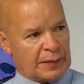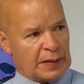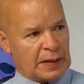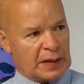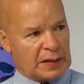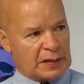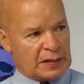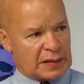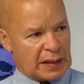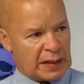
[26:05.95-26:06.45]

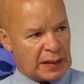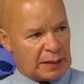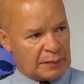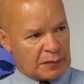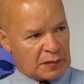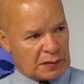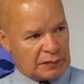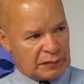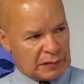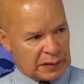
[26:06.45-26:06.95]
in
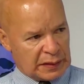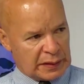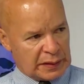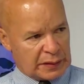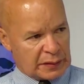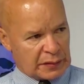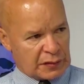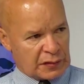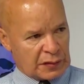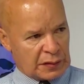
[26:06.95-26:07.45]
terms of
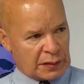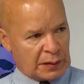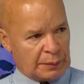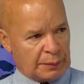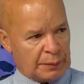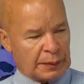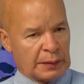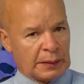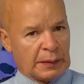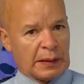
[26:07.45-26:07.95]
leadership,